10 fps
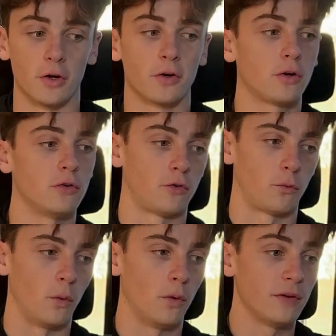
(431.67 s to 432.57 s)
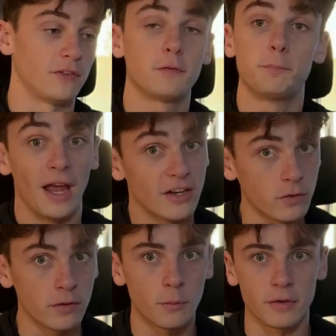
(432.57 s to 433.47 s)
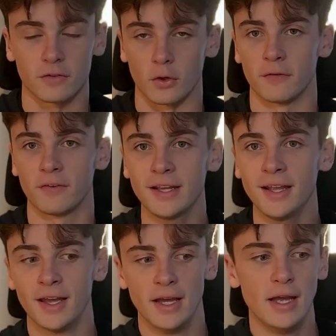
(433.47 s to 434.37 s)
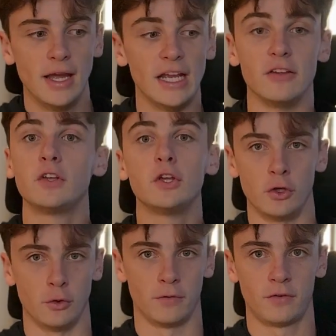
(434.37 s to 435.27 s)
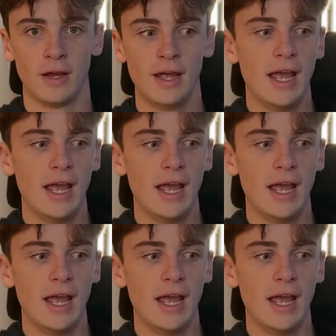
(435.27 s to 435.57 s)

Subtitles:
under control, especially with serving, is huge.